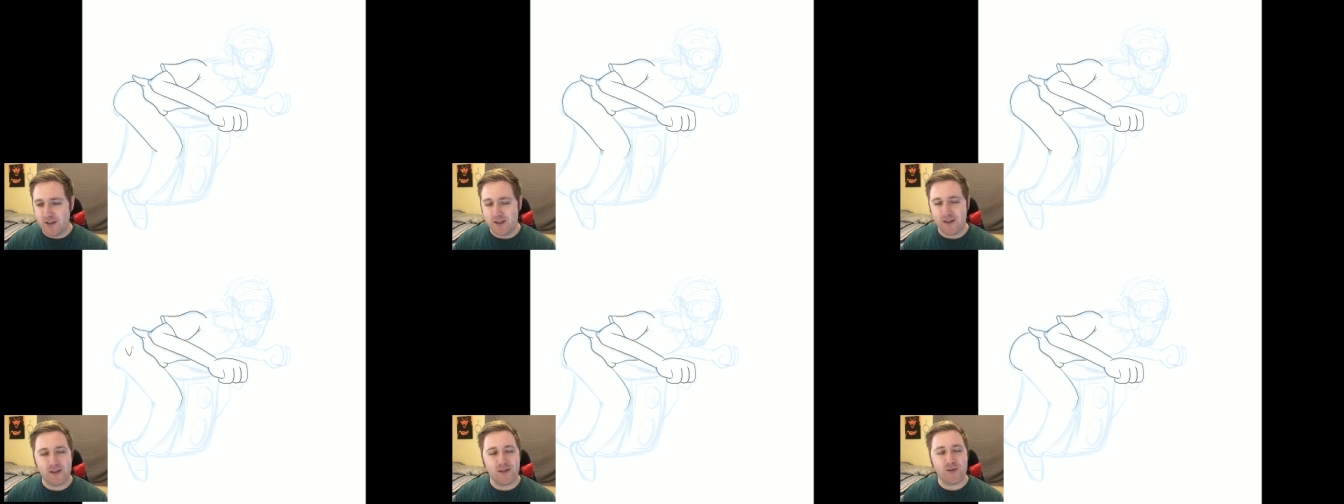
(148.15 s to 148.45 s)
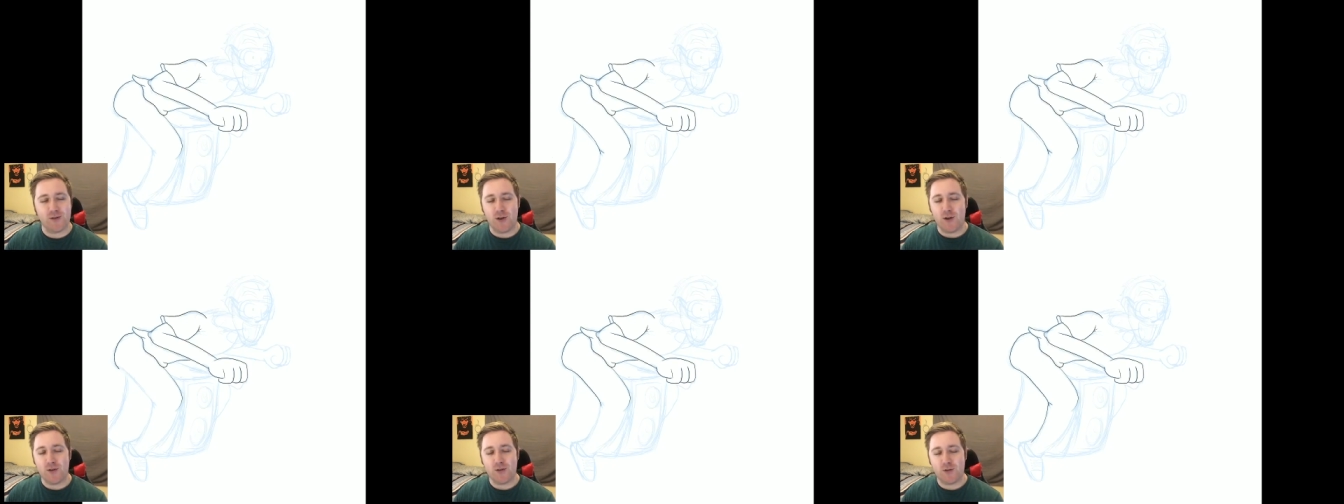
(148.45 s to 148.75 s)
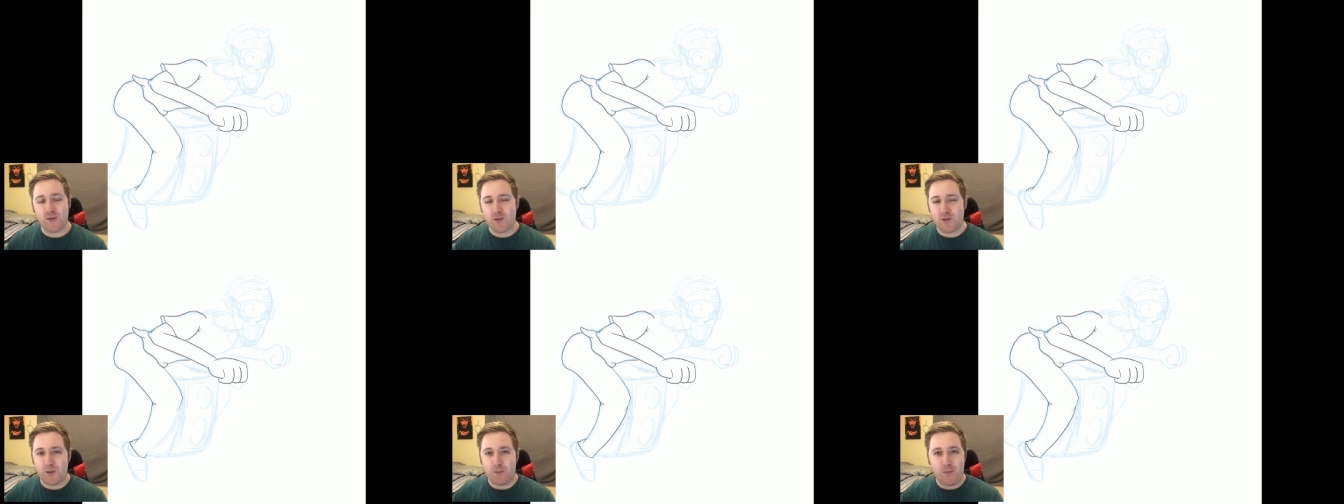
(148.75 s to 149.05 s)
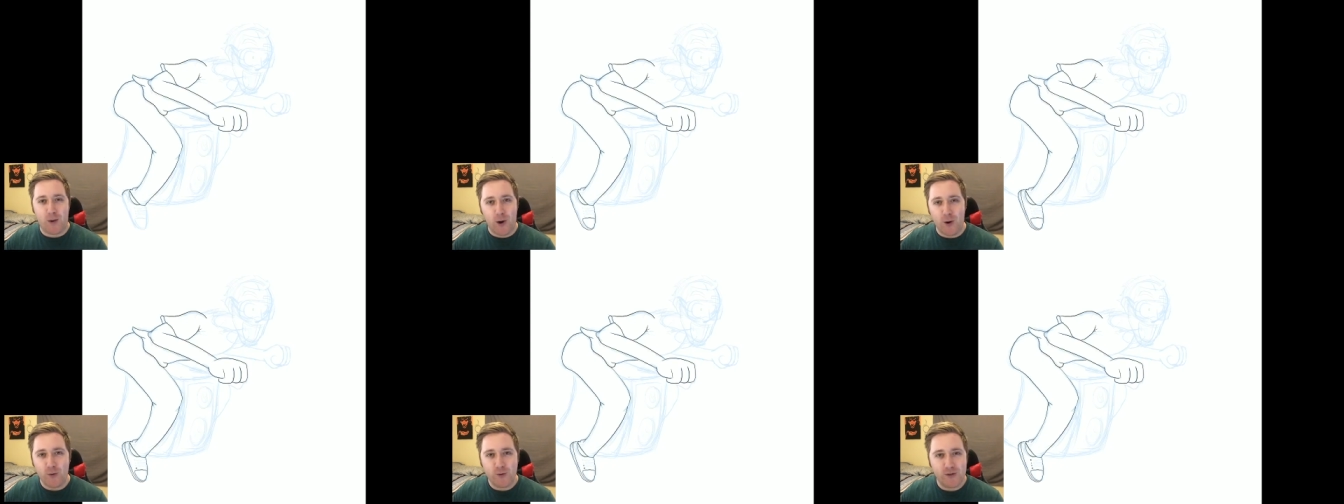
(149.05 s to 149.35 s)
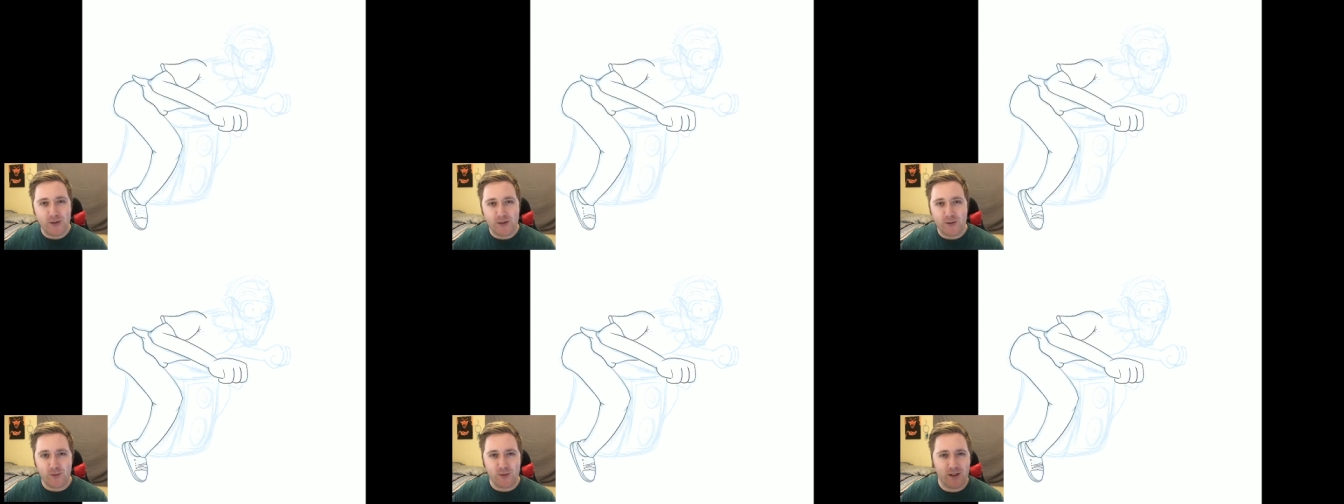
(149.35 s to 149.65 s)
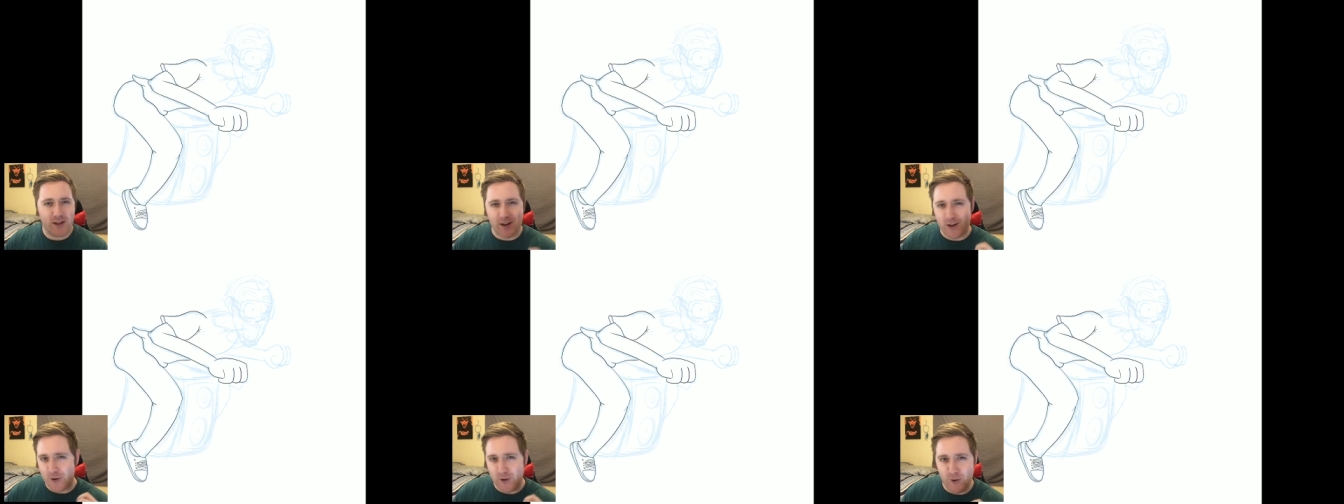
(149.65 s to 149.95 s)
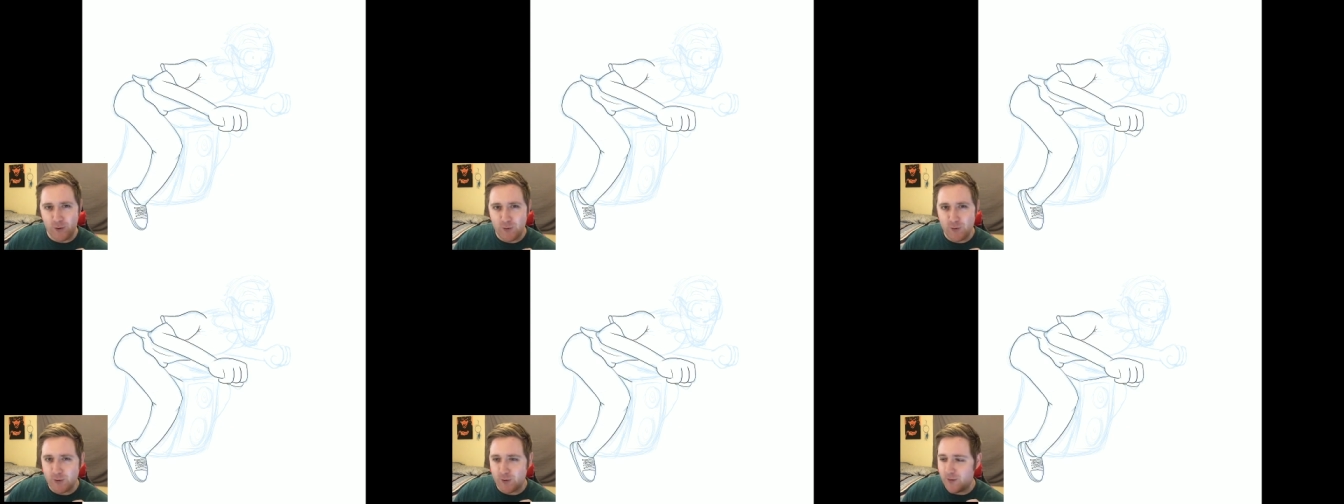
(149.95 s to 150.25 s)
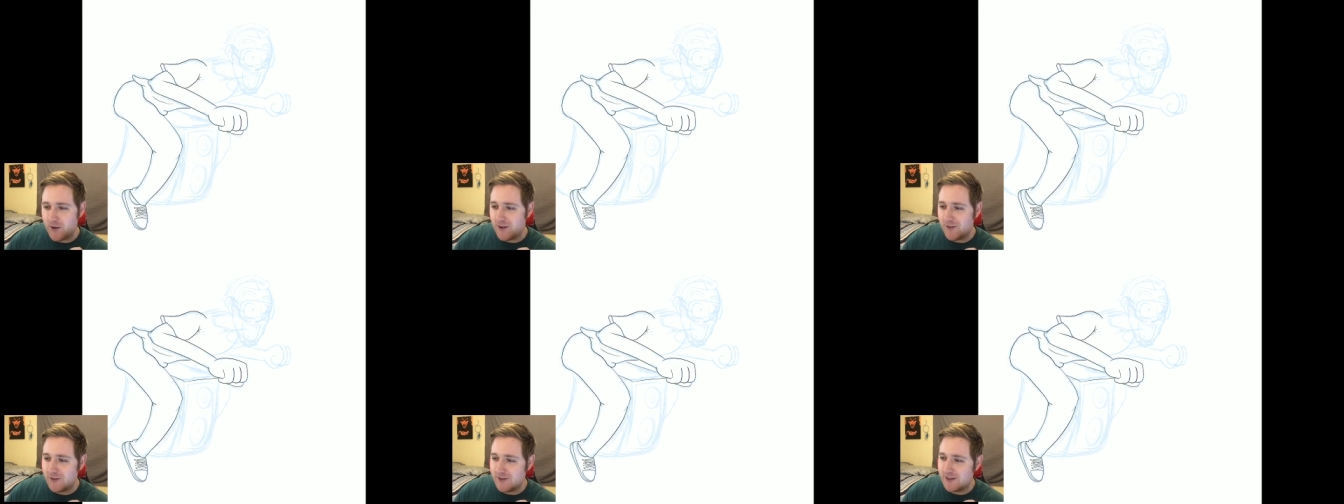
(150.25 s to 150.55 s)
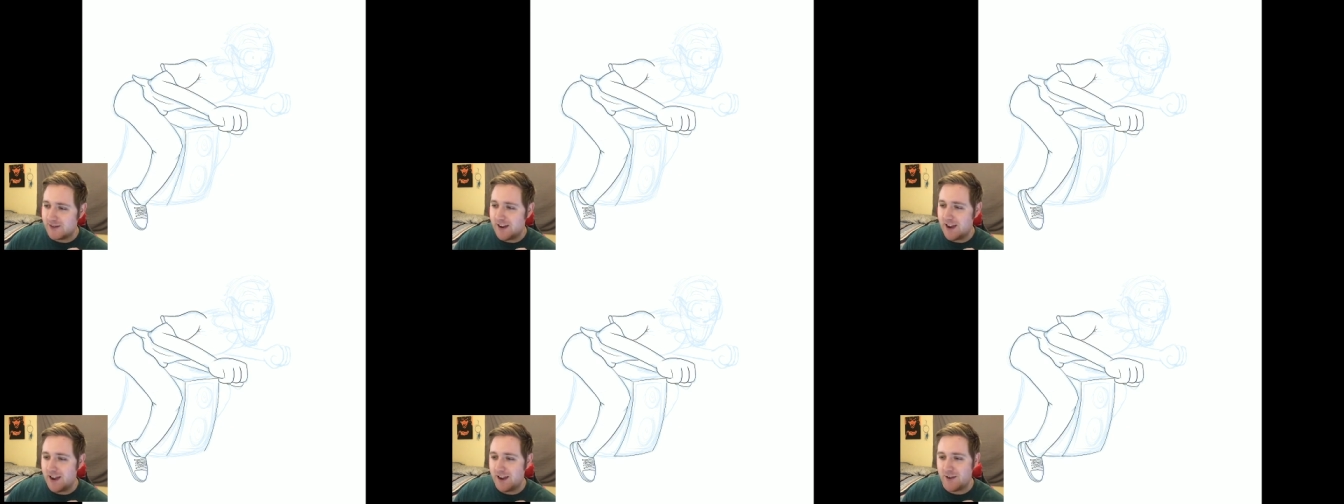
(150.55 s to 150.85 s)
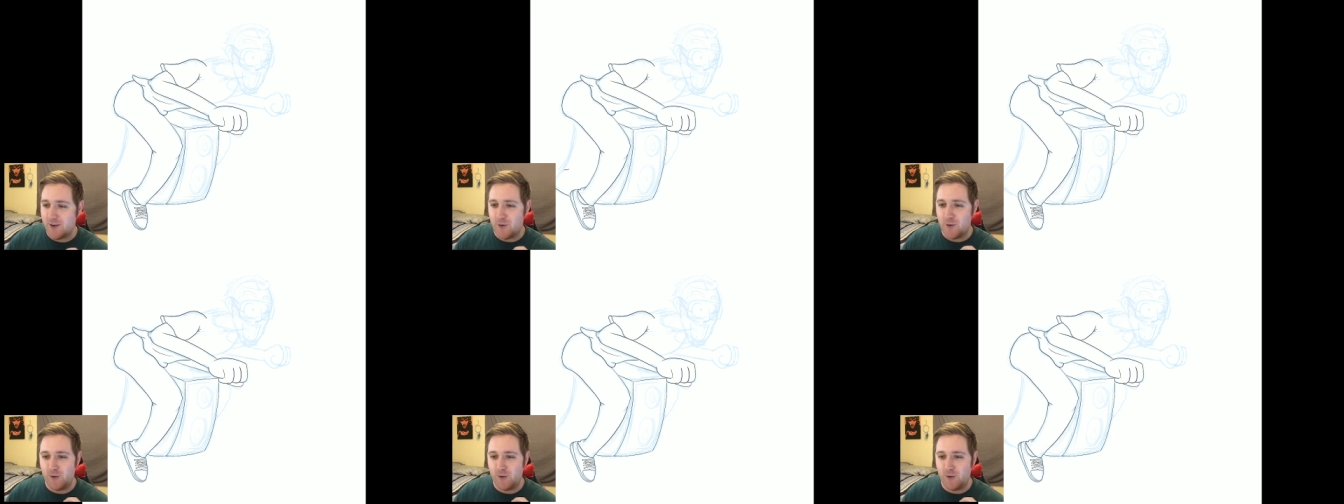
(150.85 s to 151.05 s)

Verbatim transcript: Like there's all sorts of poses with like a noose around his neck